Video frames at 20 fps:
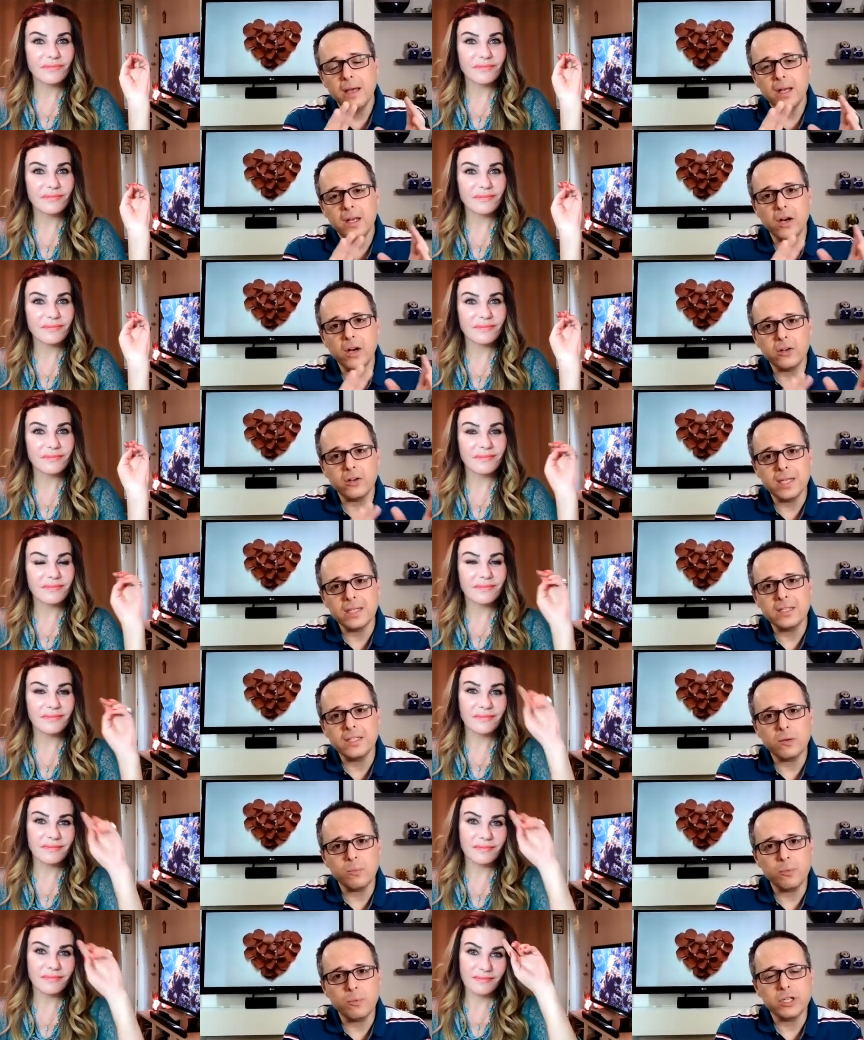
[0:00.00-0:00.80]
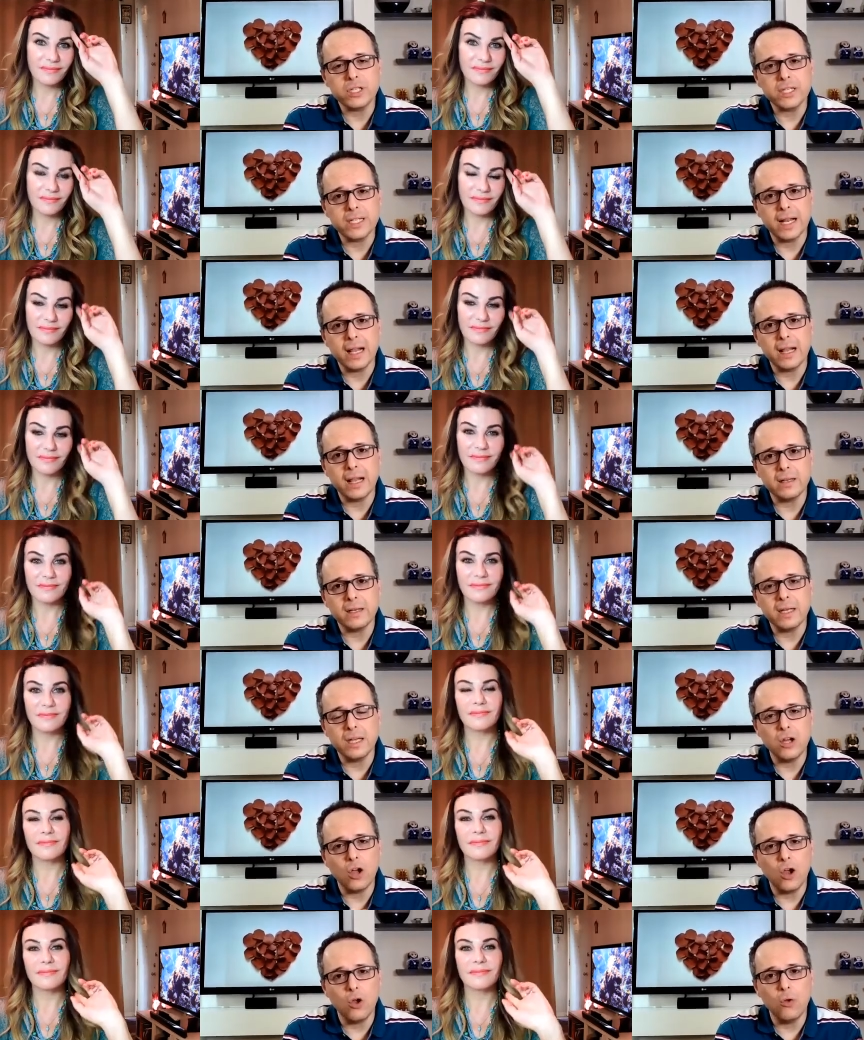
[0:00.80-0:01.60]
Speaker 1: narcissistic
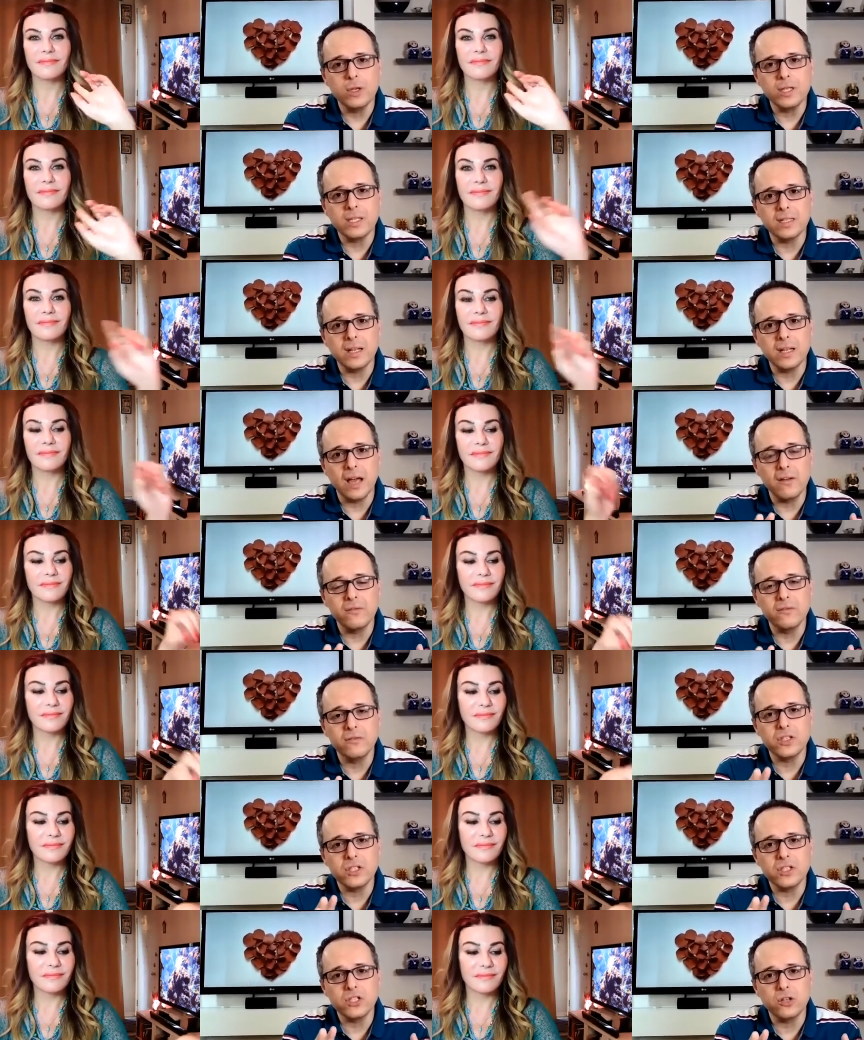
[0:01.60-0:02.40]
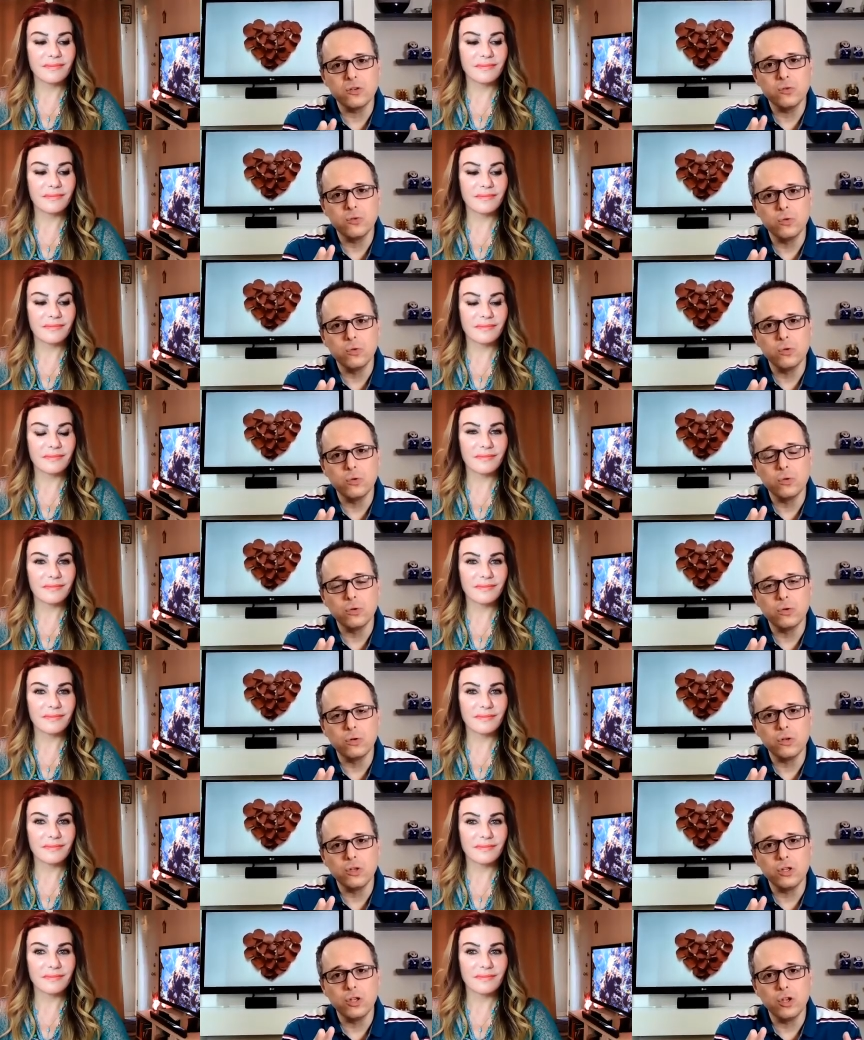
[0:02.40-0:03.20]
personality always loves to
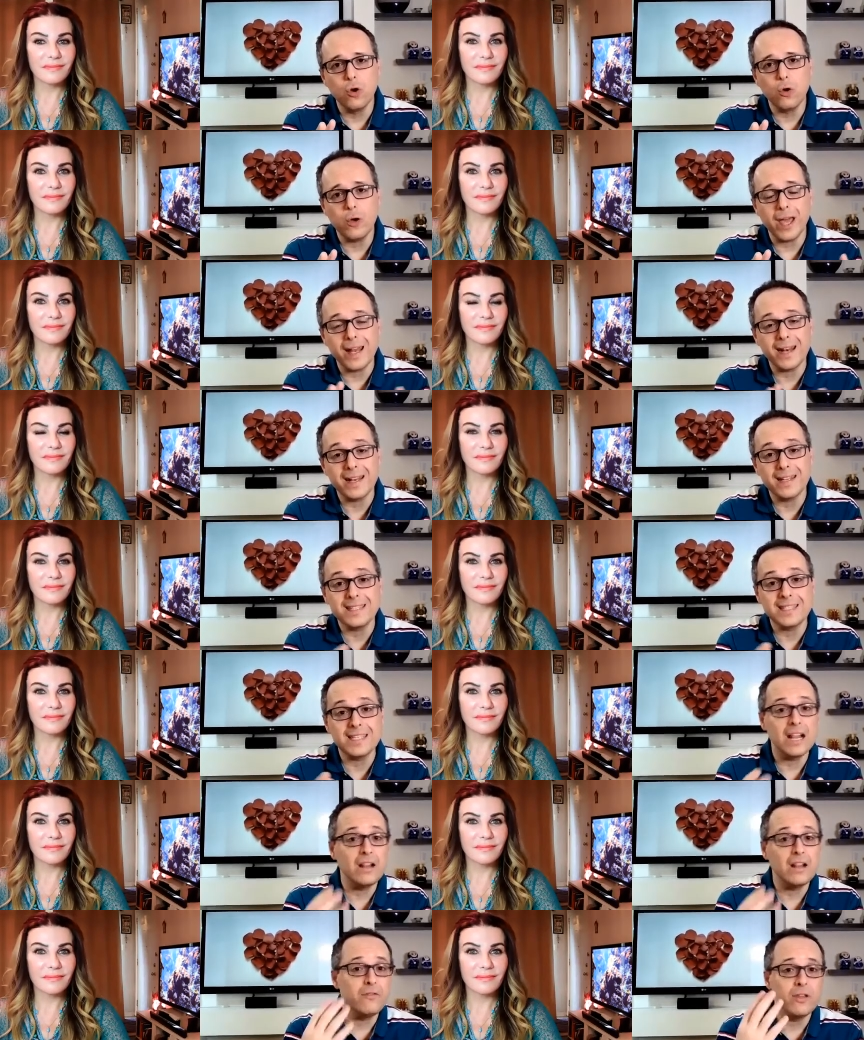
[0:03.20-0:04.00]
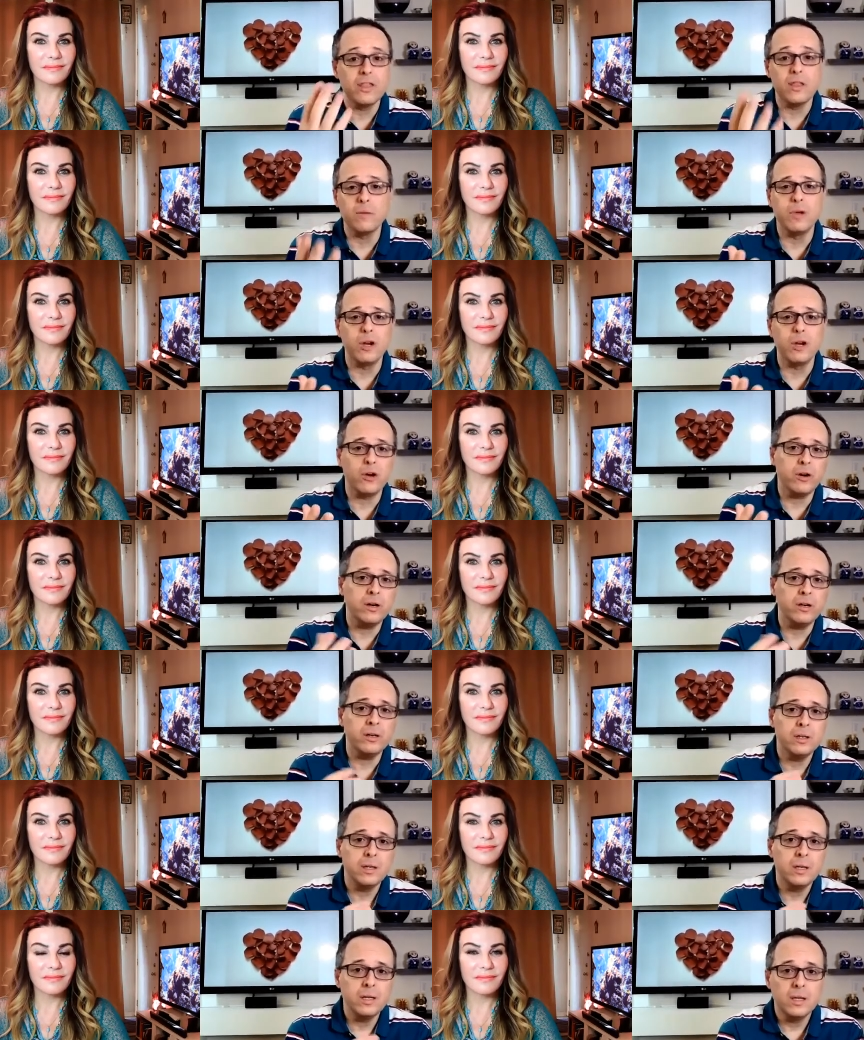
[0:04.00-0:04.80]
look at itself in the
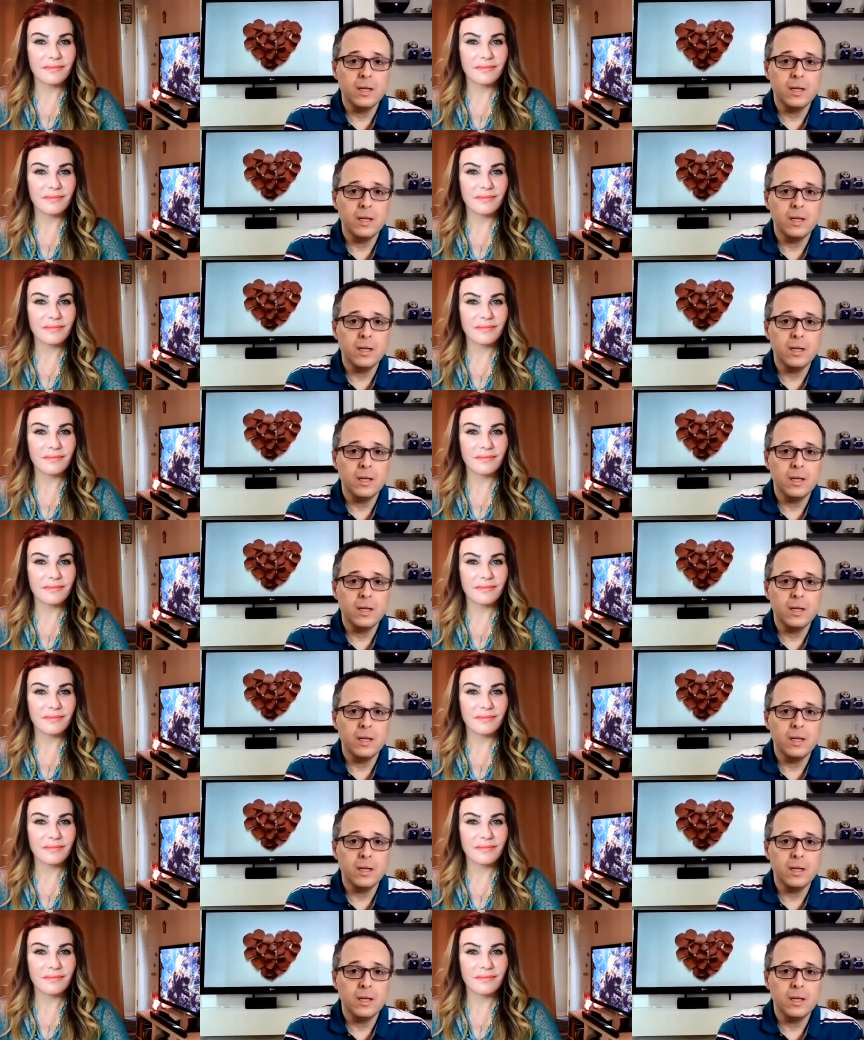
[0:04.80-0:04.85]
mirror,